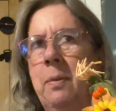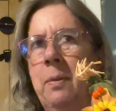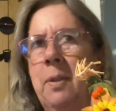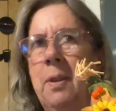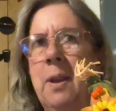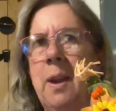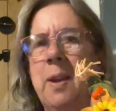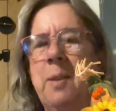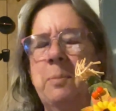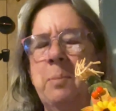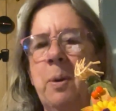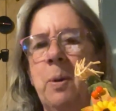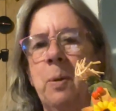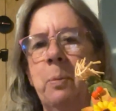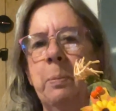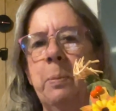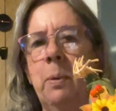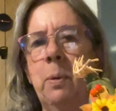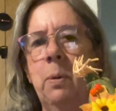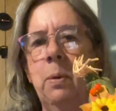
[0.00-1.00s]
light
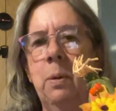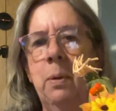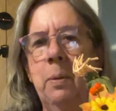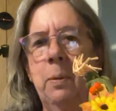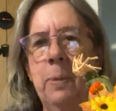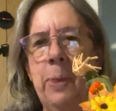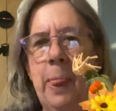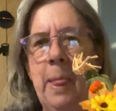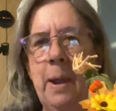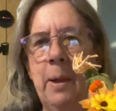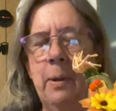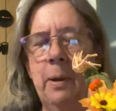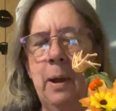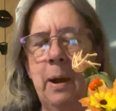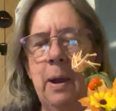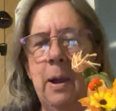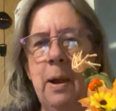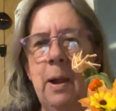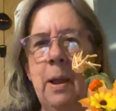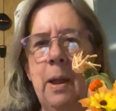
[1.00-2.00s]
purple,
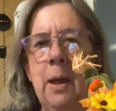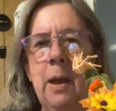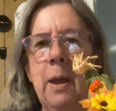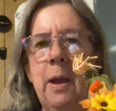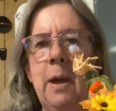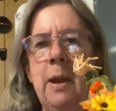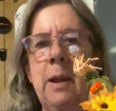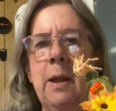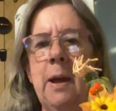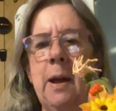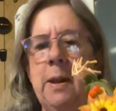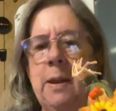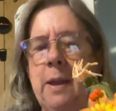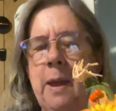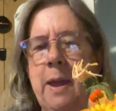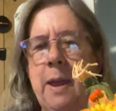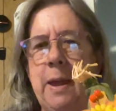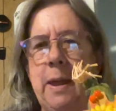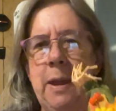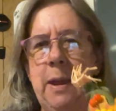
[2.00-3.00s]
and it had
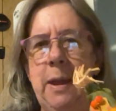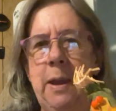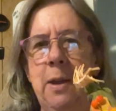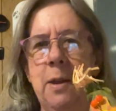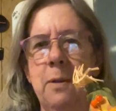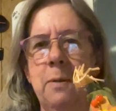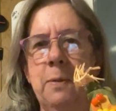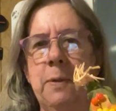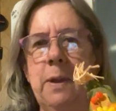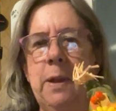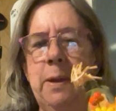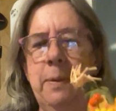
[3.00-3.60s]
it's